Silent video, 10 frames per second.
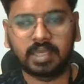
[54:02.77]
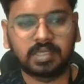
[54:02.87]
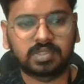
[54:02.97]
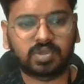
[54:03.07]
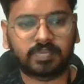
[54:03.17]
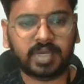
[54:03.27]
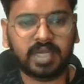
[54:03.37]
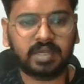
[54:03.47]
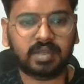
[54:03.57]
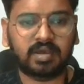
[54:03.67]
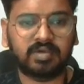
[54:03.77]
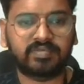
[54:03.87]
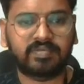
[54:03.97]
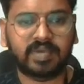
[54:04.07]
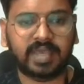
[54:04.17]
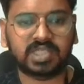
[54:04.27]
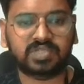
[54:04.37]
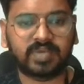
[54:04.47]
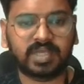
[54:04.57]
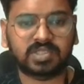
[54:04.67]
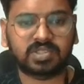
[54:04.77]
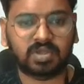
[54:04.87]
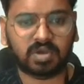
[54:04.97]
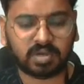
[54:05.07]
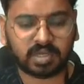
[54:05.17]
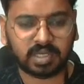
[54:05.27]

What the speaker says: so print of sys dot,